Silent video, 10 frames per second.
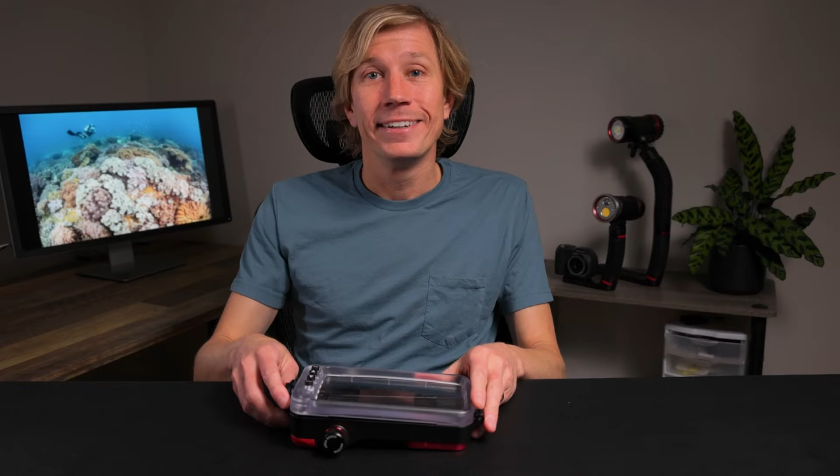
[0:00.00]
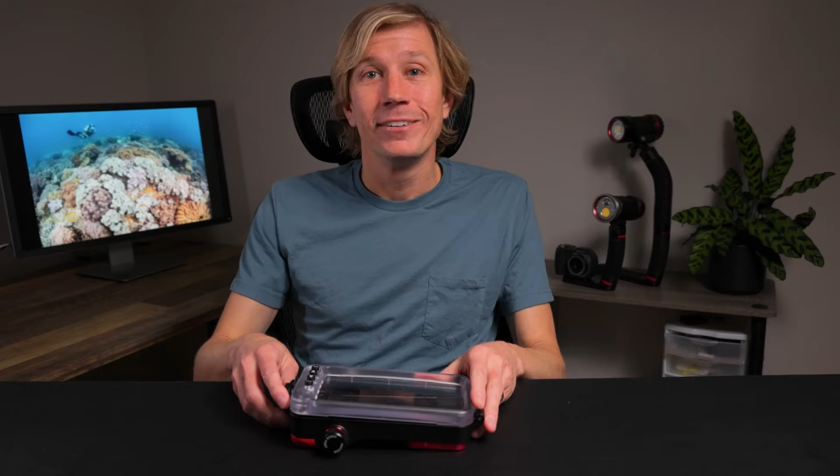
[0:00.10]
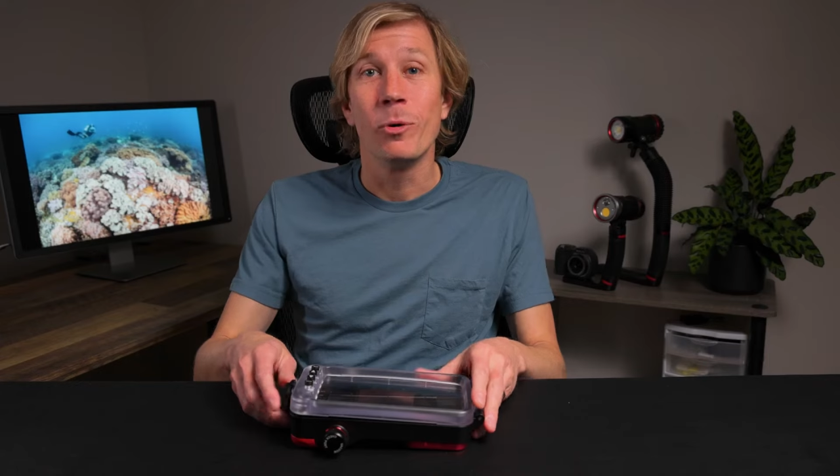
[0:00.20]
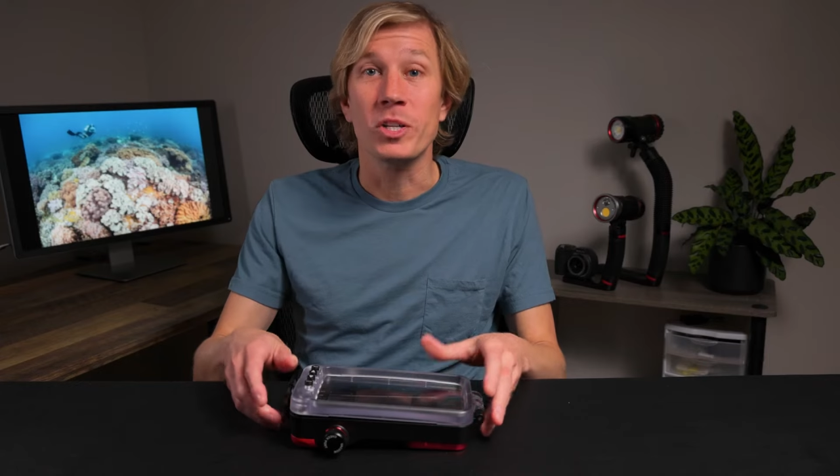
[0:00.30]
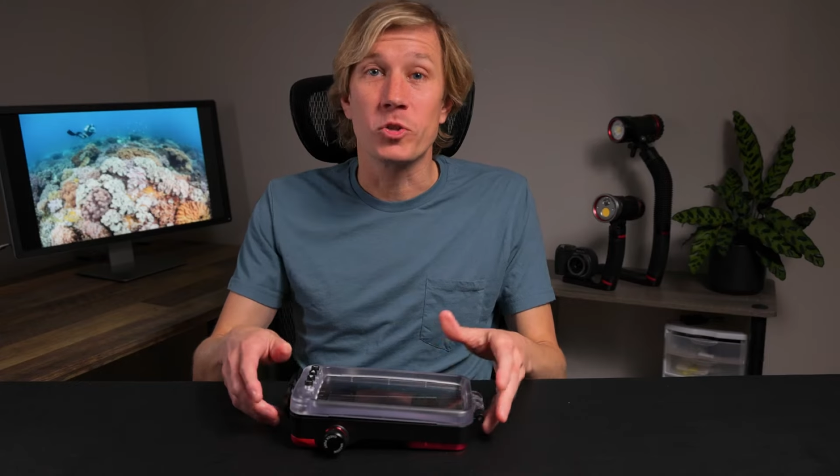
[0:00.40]

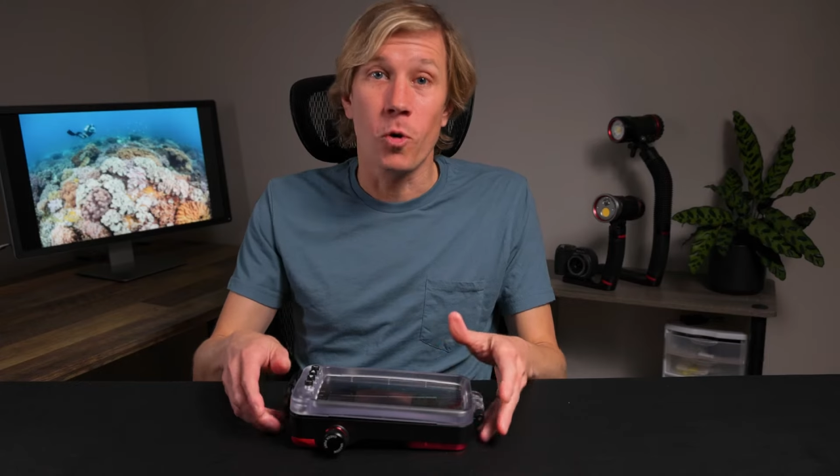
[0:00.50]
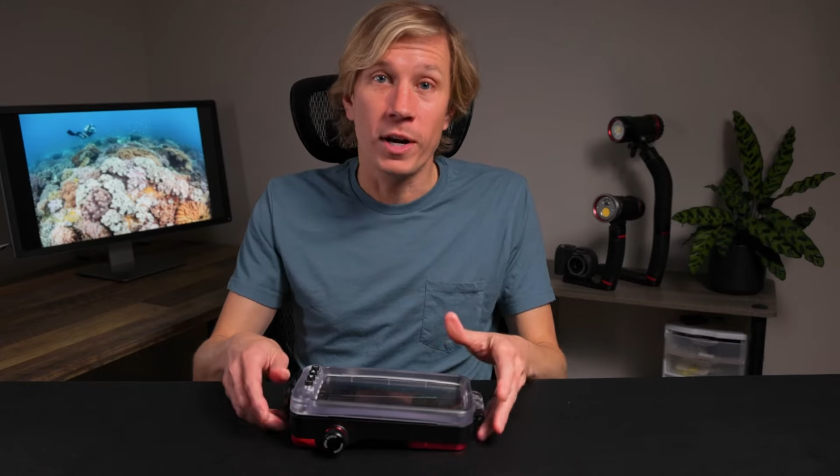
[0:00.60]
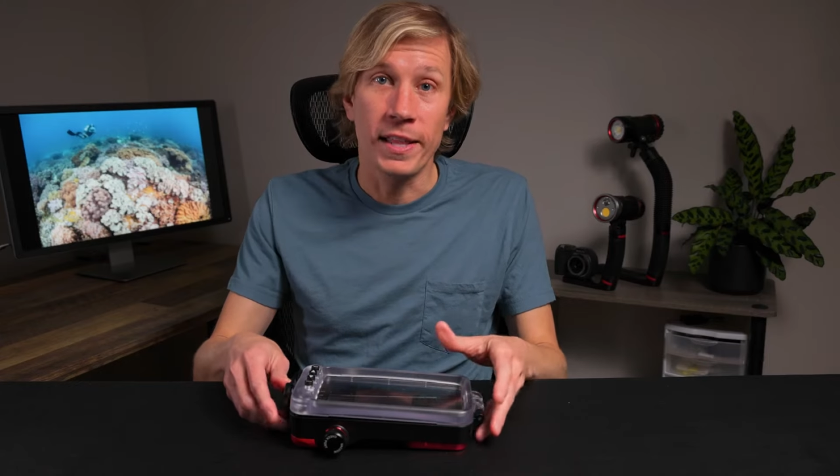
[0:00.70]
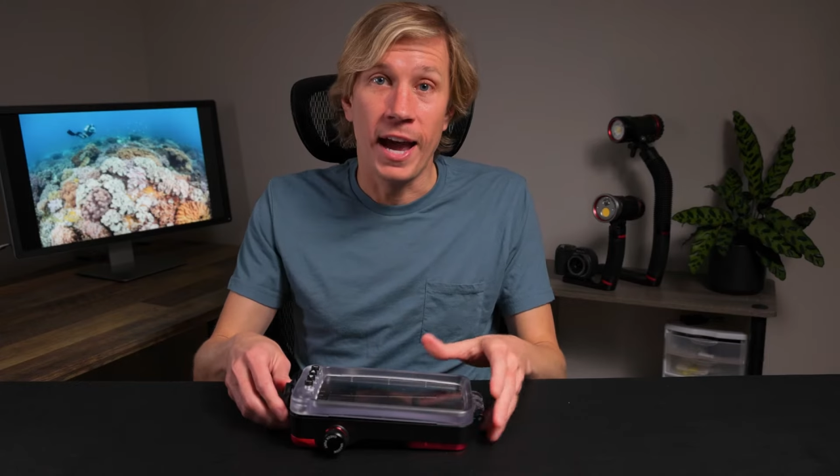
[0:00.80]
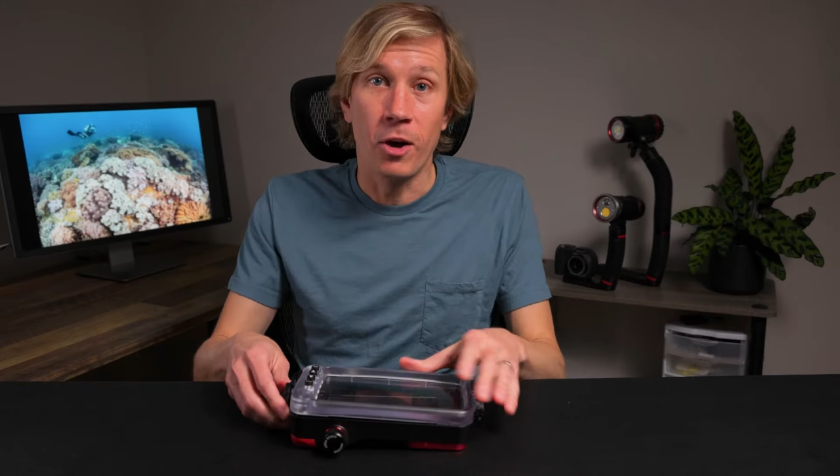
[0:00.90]
When storing
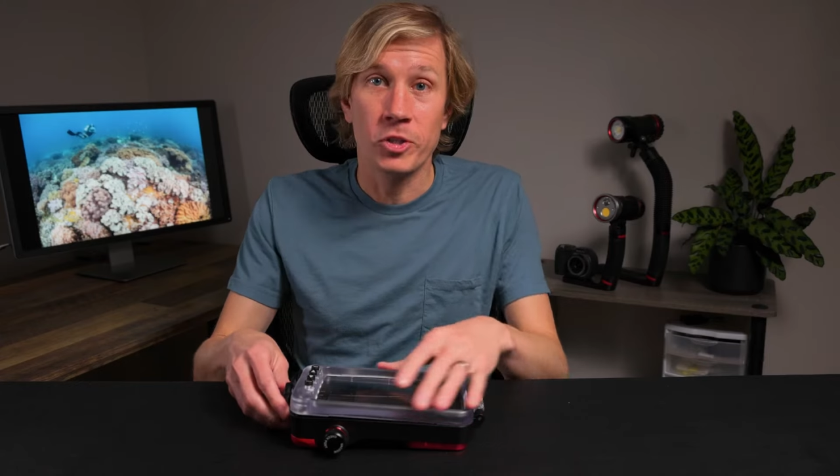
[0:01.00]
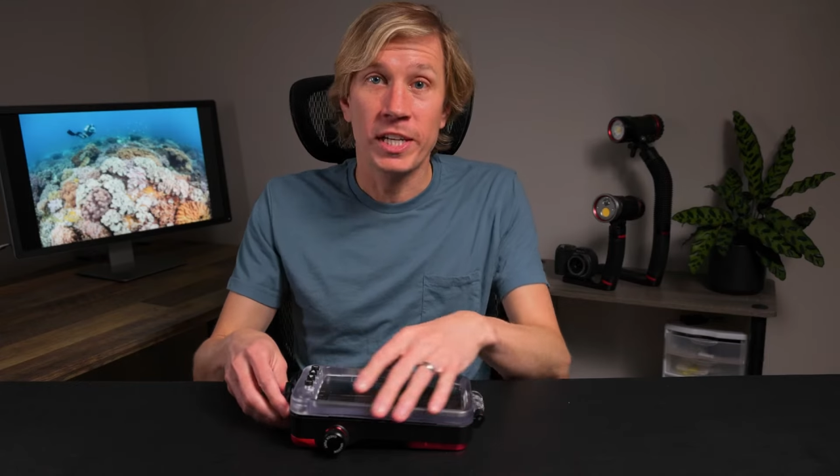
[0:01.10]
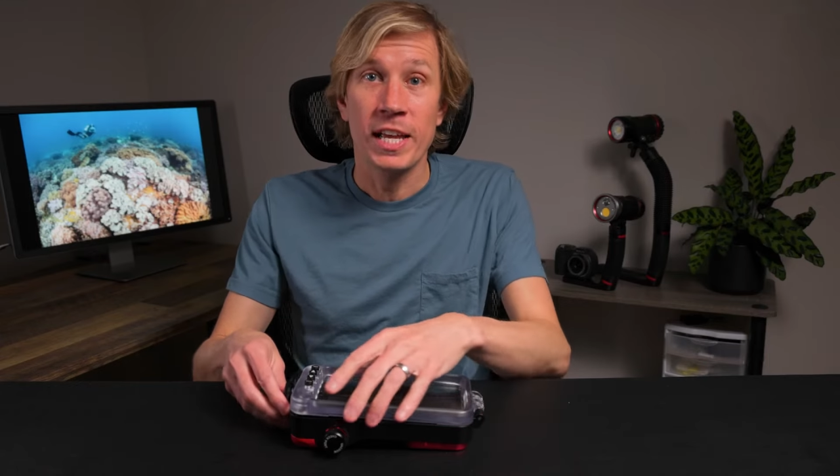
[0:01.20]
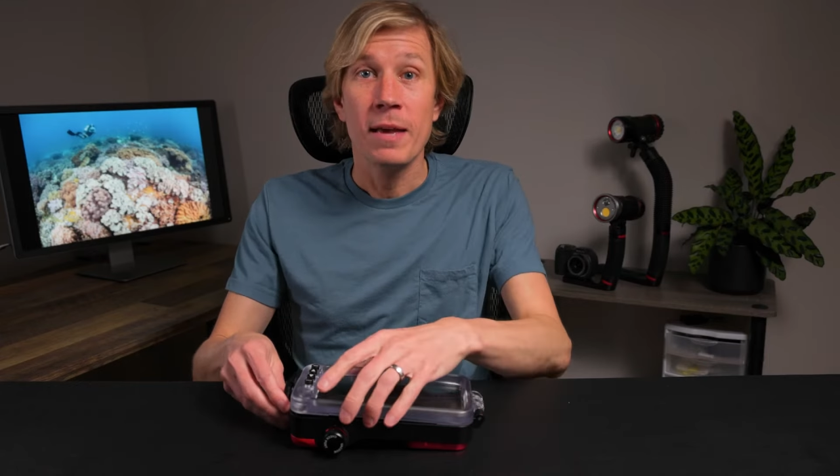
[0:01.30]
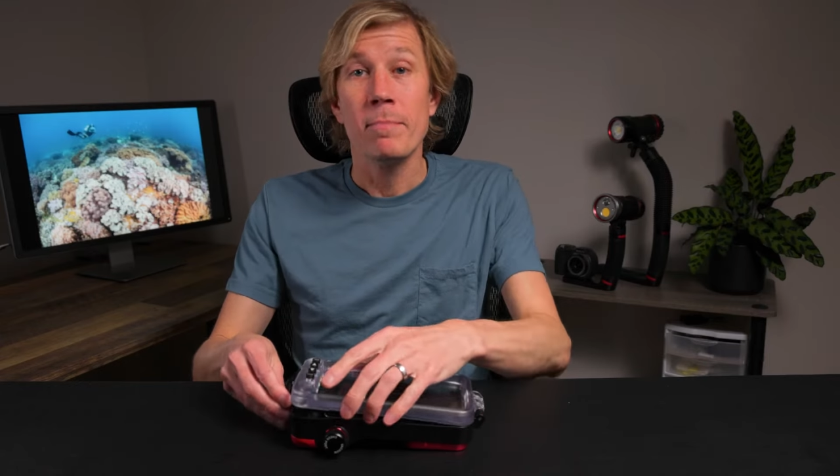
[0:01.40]
the
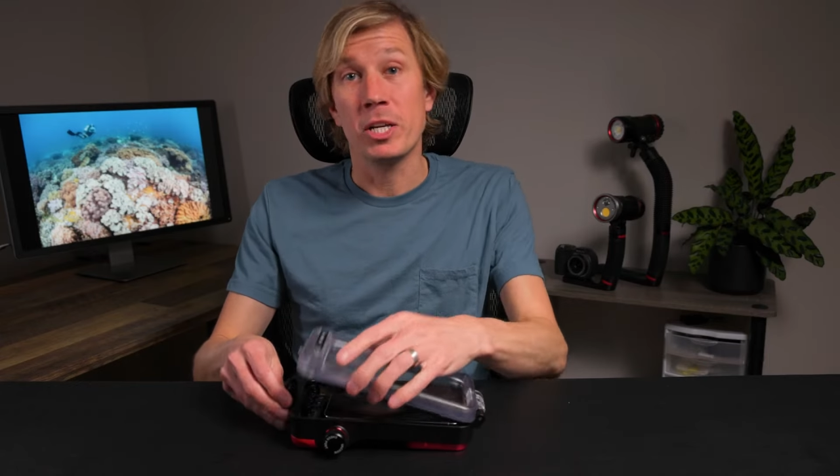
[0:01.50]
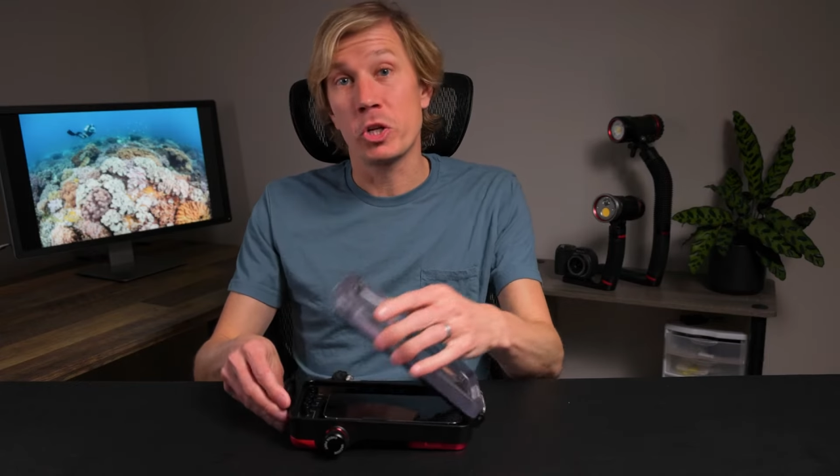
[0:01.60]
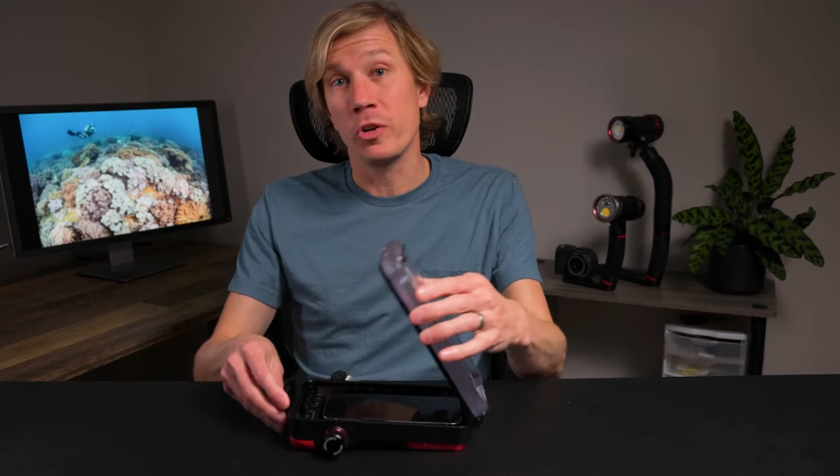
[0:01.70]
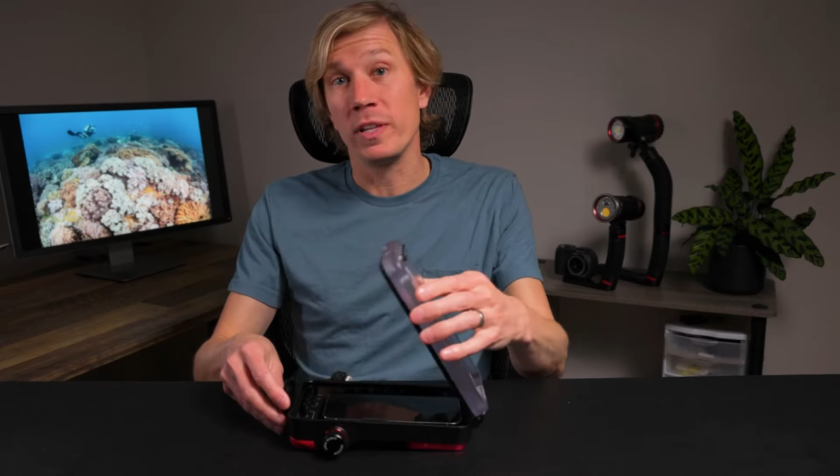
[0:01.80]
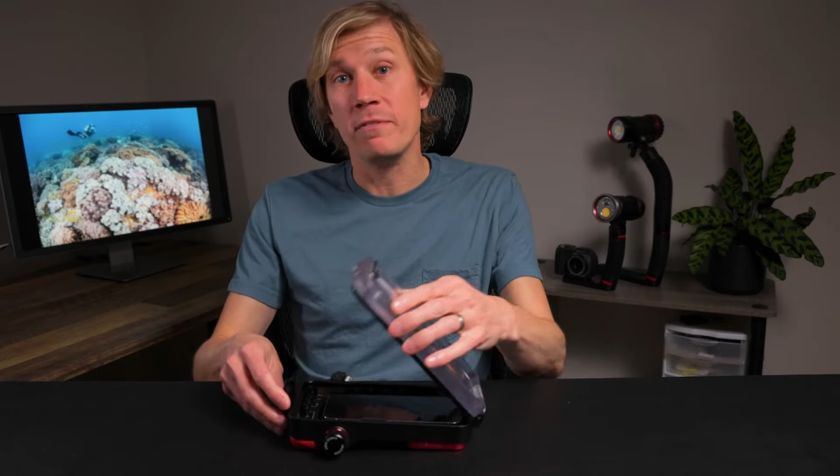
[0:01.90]
housing, make sure
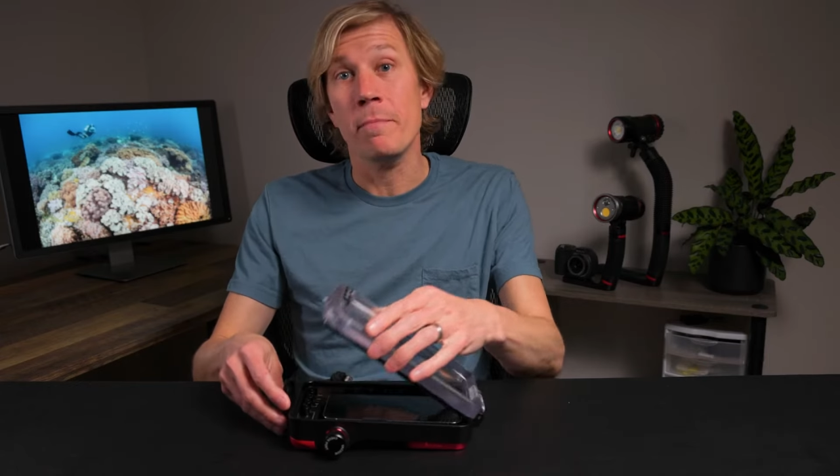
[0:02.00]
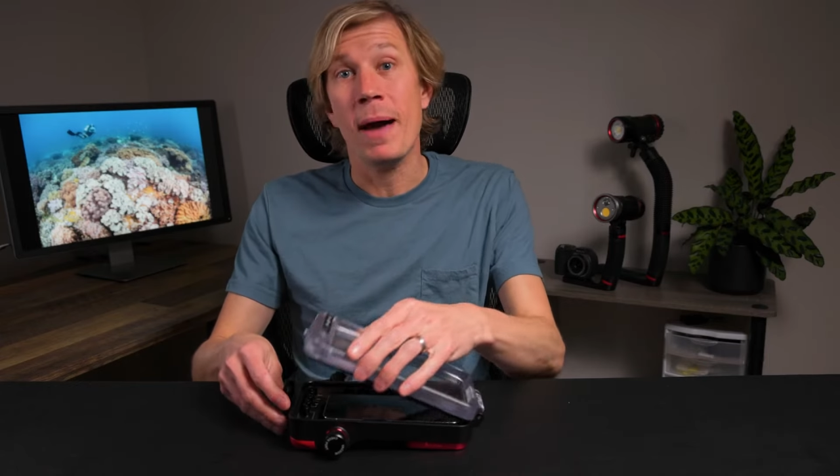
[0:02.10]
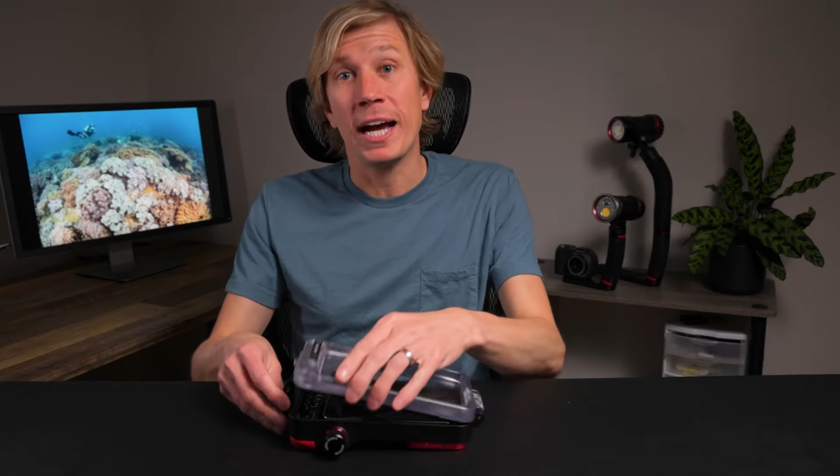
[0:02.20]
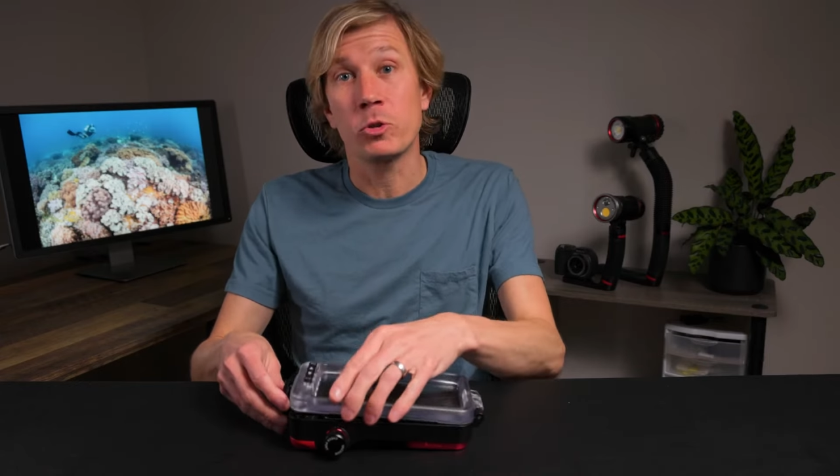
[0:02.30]
to leave the back